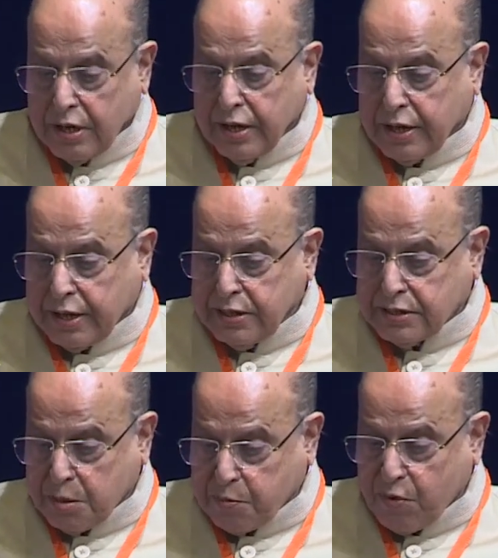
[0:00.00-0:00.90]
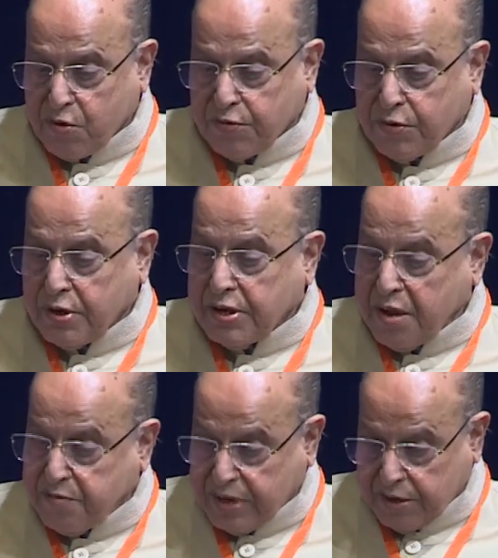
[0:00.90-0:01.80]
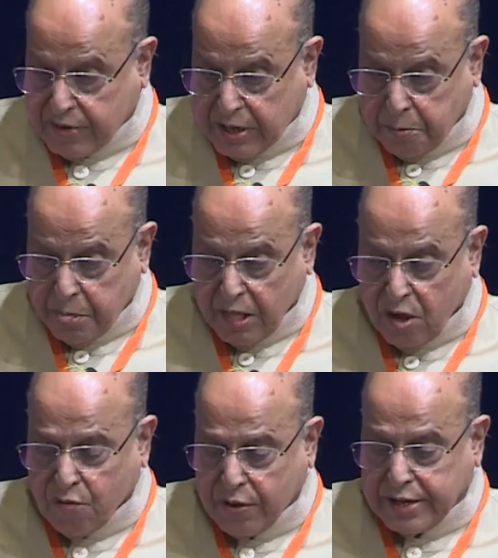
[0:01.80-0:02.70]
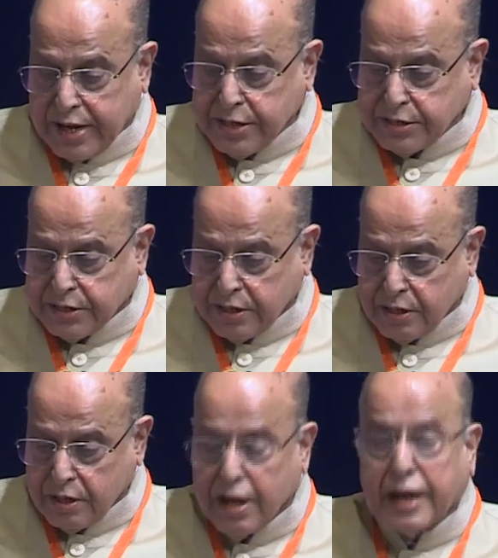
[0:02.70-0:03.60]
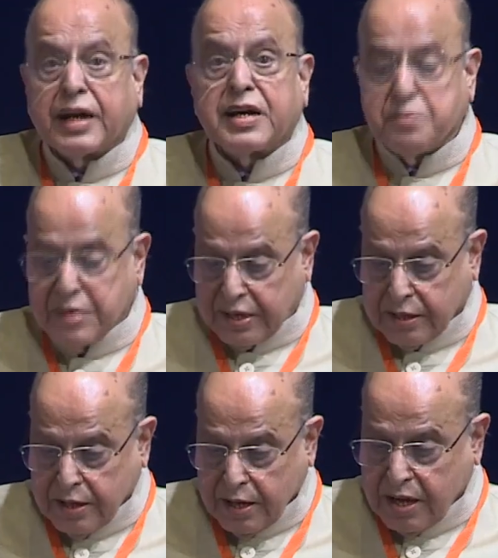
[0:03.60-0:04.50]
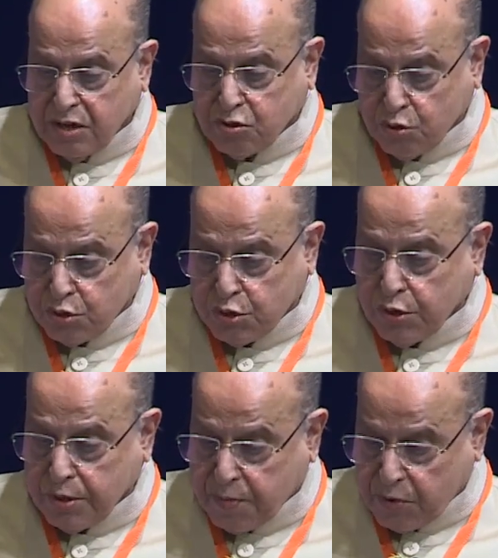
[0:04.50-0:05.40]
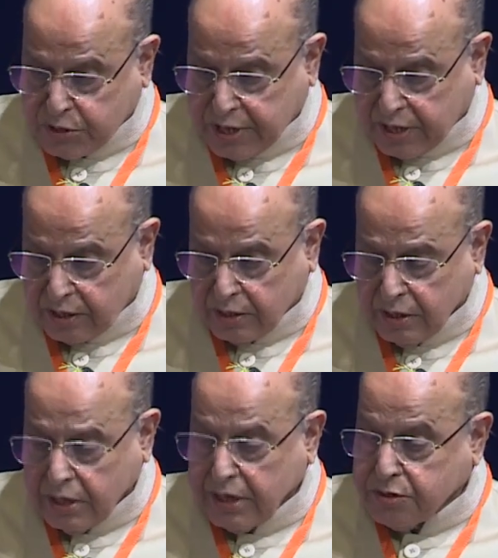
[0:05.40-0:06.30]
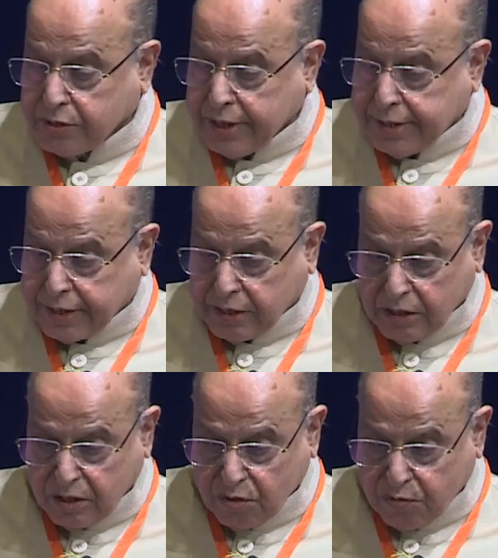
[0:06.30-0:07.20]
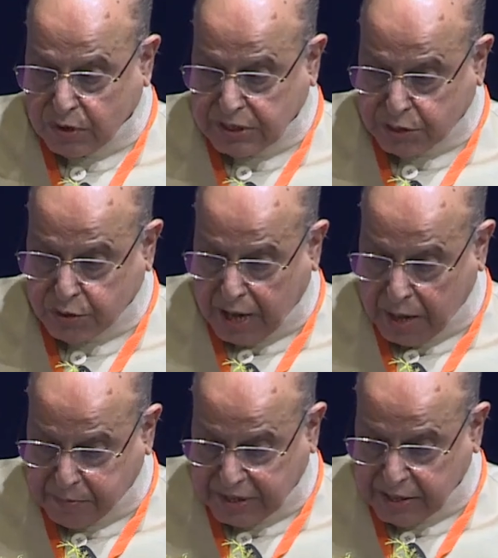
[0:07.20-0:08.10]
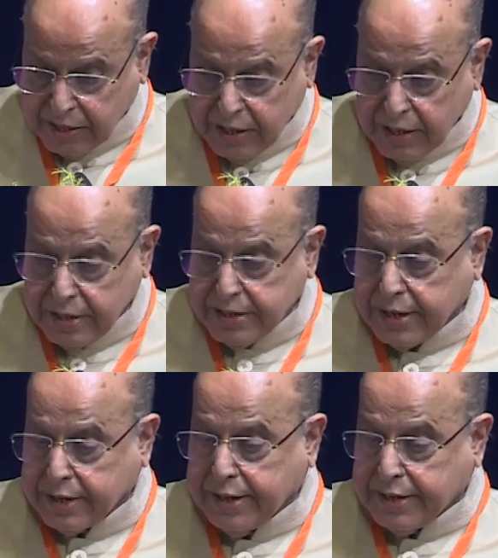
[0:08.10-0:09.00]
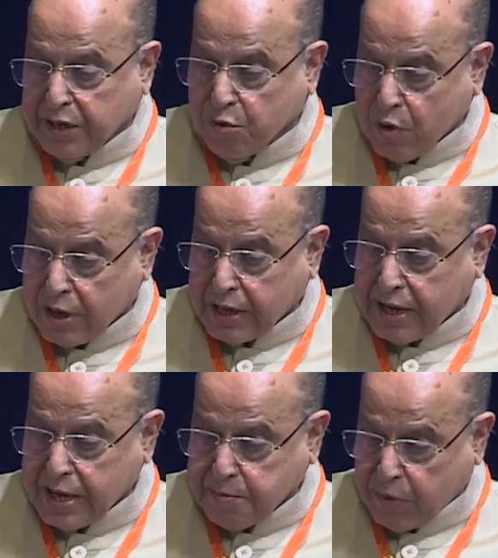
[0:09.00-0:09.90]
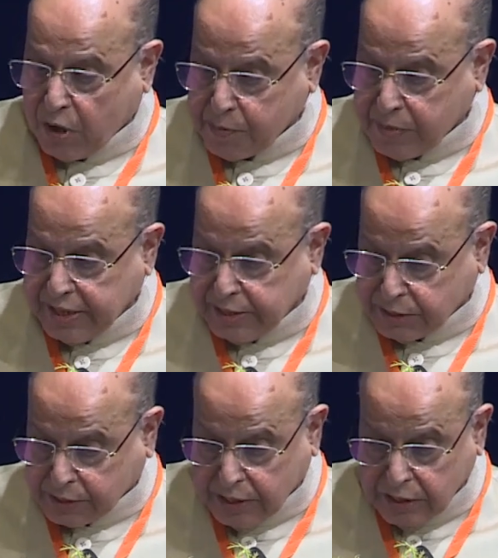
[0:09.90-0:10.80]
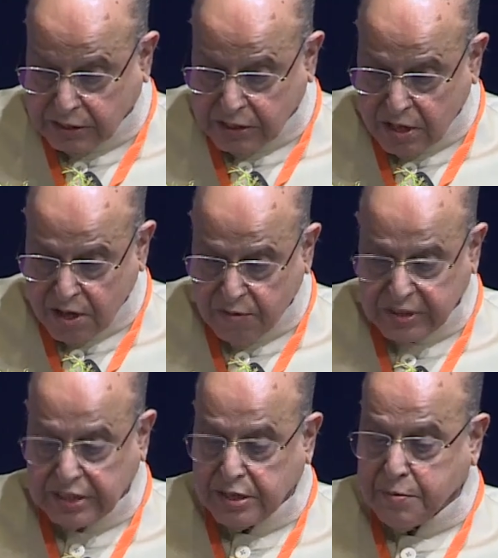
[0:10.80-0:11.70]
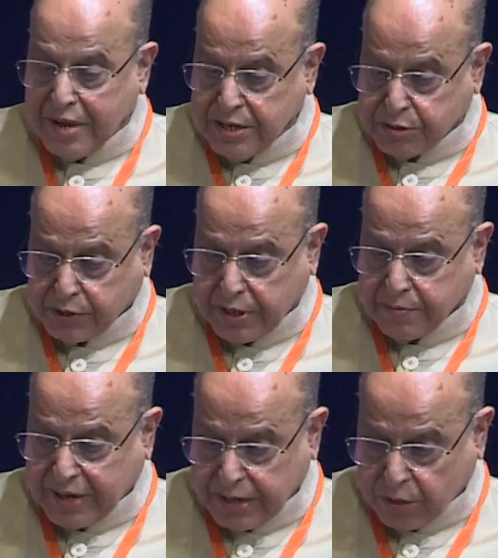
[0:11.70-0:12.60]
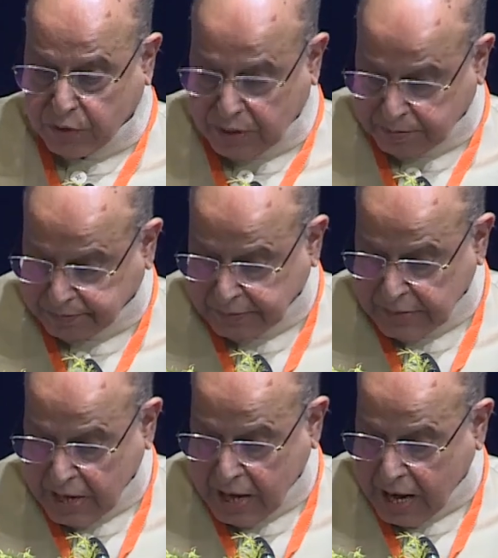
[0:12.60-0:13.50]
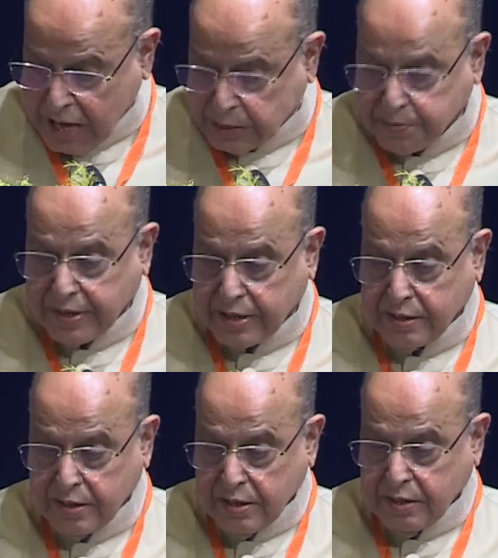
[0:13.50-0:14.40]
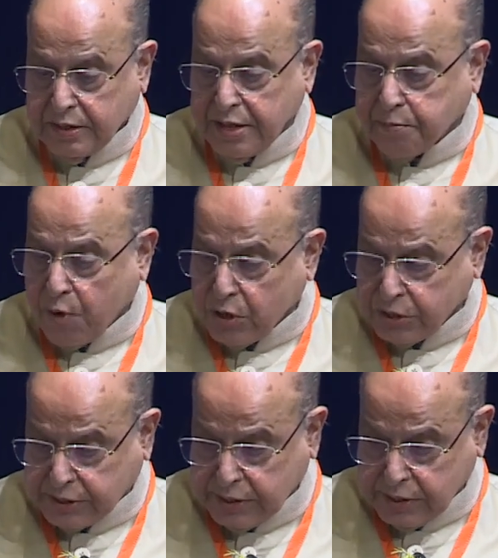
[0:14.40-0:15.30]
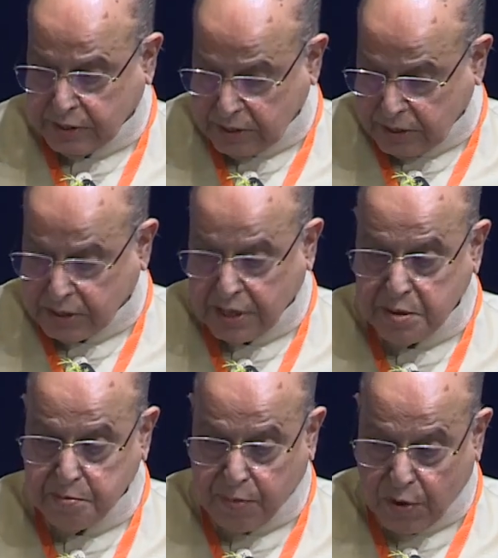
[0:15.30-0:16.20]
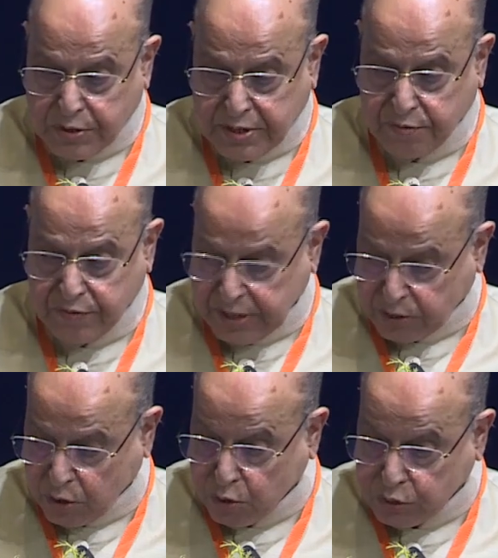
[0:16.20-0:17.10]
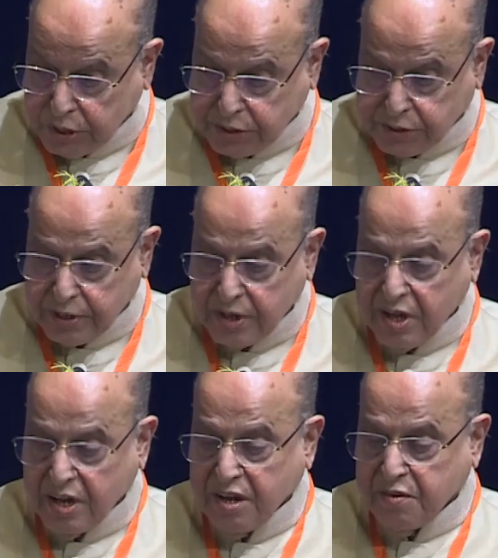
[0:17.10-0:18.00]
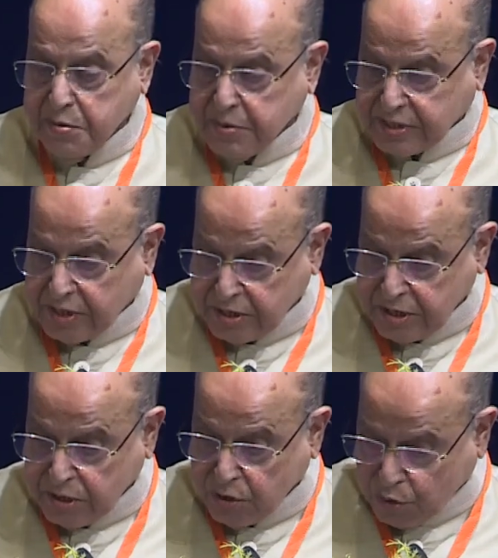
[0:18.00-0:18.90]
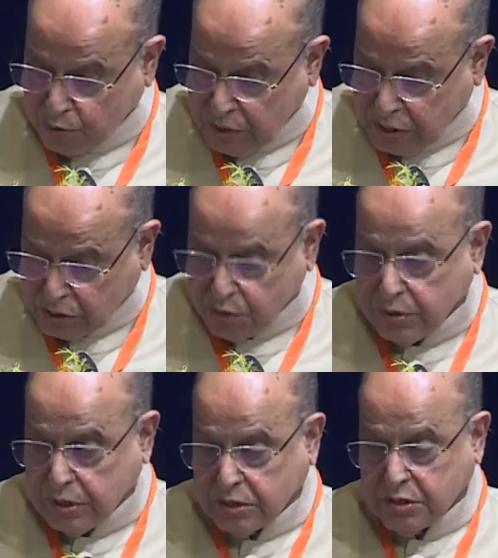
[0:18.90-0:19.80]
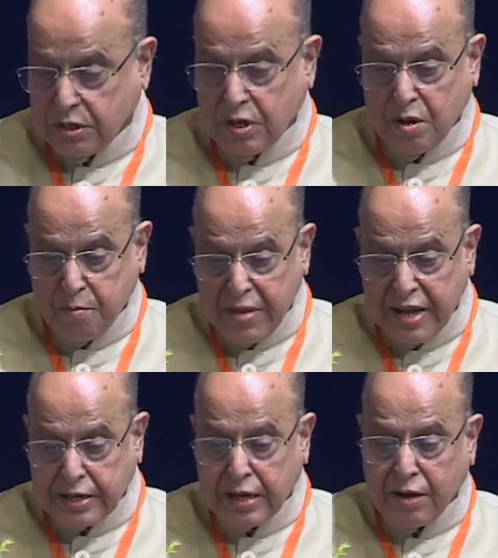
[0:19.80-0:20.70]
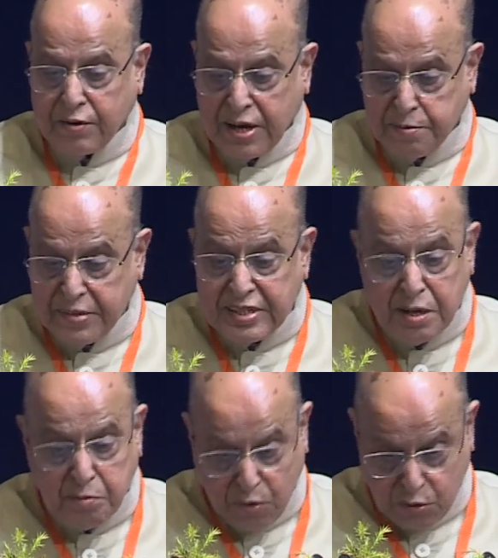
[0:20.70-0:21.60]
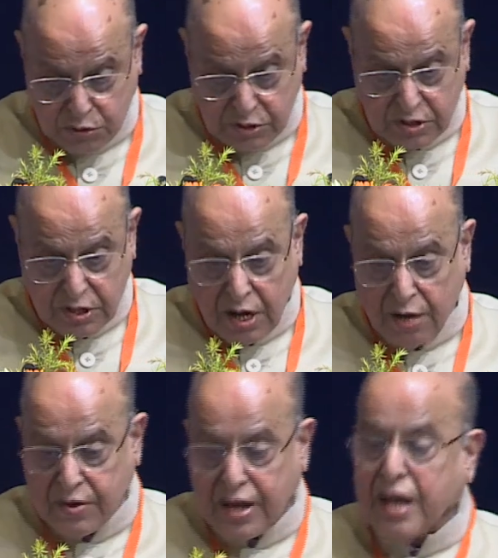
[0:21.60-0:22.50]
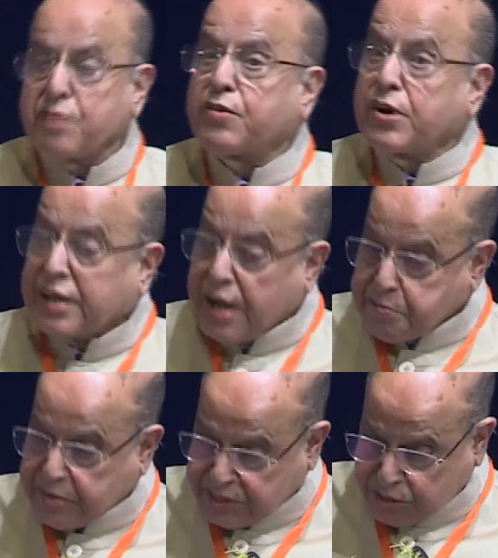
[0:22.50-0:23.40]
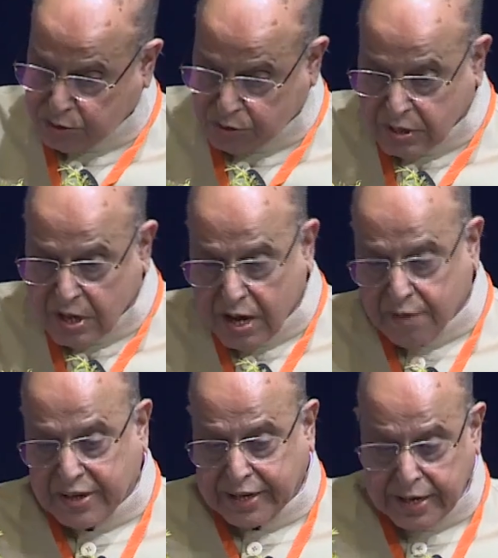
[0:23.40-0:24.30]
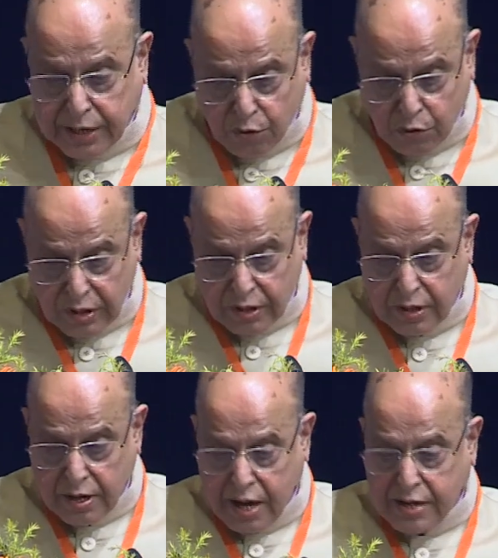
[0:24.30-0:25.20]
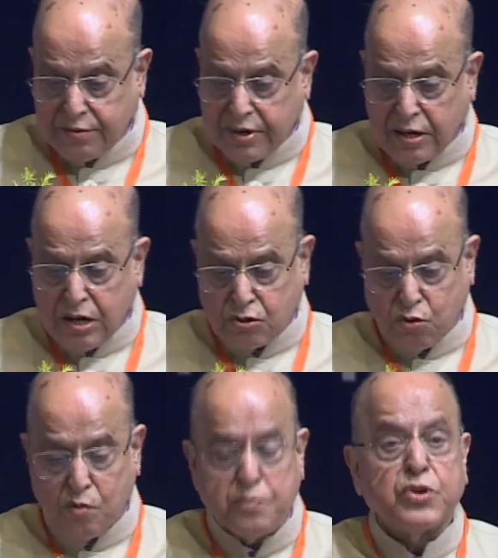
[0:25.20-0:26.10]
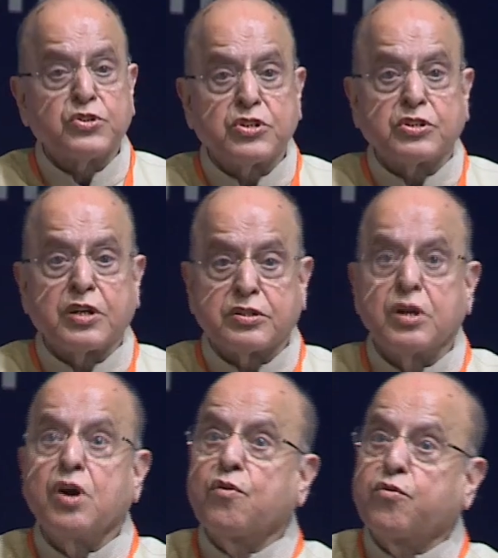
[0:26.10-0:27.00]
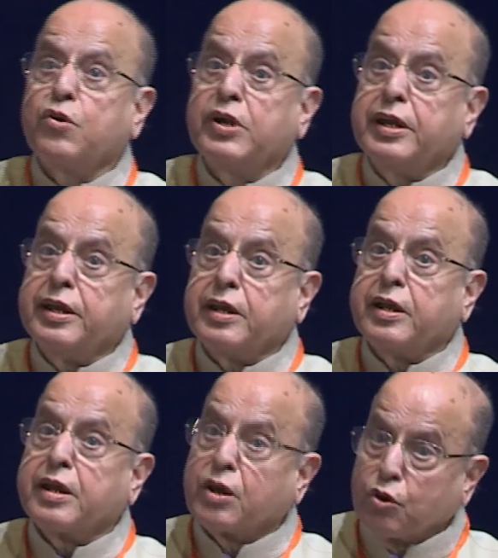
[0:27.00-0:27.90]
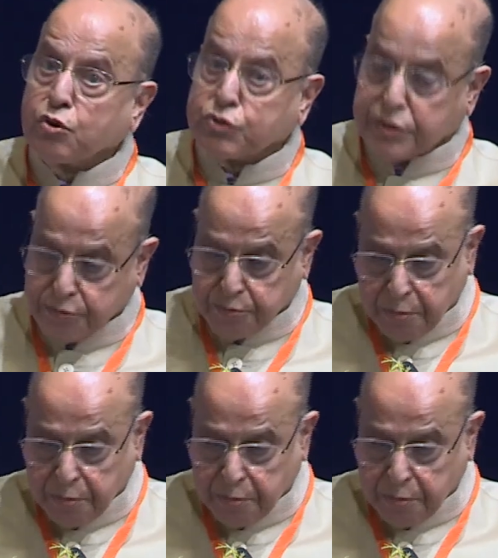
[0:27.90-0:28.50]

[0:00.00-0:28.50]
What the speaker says: Increased support in every way, financial, academic, and socio-emotional, is critical for this to happen. Integrating work and employability skills within the mainstream curriculum as per the policy is an important way to do this. We must continue to work towards making our admission process, our life on campuses, our curricula, and our classroom processes fully inclusive.